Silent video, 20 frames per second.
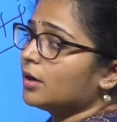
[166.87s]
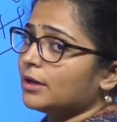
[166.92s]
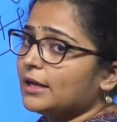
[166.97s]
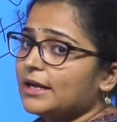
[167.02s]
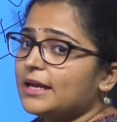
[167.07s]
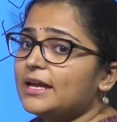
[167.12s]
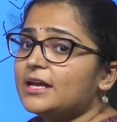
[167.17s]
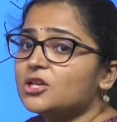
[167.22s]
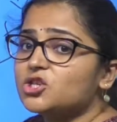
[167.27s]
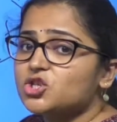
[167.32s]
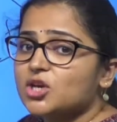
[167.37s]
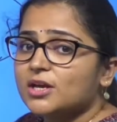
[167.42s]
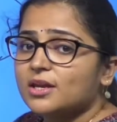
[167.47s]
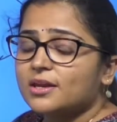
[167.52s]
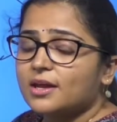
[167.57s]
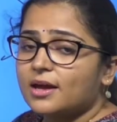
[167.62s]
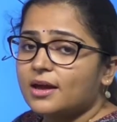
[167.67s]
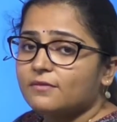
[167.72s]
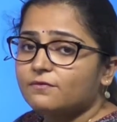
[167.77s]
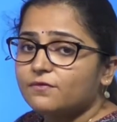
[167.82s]
each
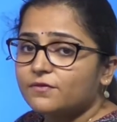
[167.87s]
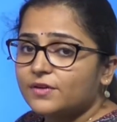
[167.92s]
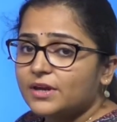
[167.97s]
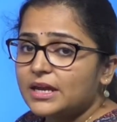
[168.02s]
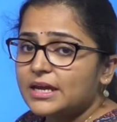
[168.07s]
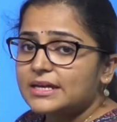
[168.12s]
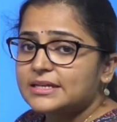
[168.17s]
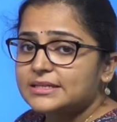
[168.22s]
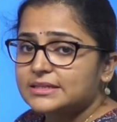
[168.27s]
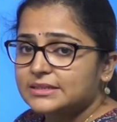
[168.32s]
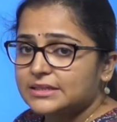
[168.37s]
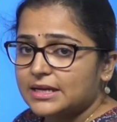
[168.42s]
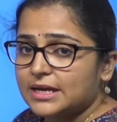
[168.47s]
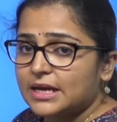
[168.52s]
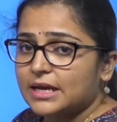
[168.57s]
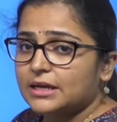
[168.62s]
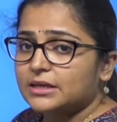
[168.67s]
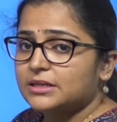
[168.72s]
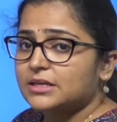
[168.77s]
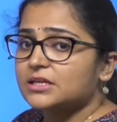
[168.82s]
and every
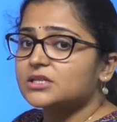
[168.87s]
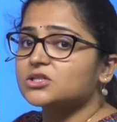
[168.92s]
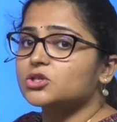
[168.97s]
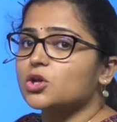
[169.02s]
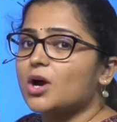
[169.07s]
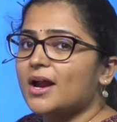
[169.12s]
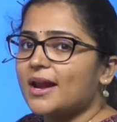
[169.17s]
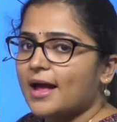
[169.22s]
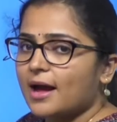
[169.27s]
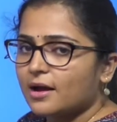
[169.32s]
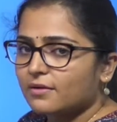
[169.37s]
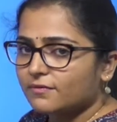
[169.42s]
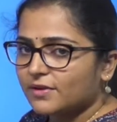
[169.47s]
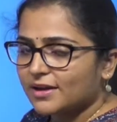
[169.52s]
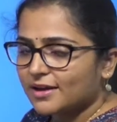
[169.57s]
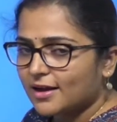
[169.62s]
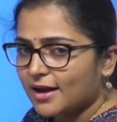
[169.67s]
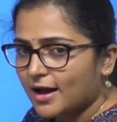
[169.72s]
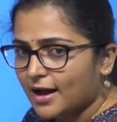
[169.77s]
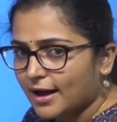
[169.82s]
state is not
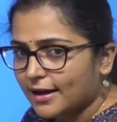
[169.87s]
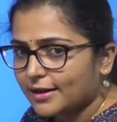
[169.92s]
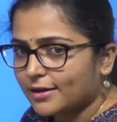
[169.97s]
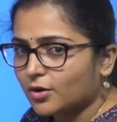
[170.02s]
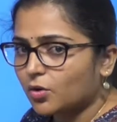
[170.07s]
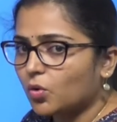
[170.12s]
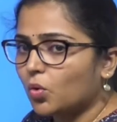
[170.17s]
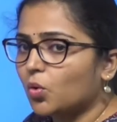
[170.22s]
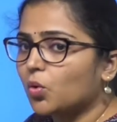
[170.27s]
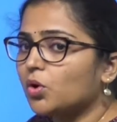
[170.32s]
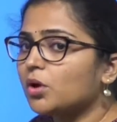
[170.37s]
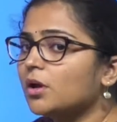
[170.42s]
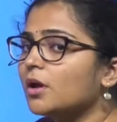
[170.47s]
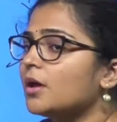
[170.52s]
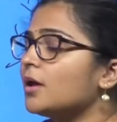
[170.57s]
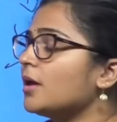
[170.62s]
having a high court.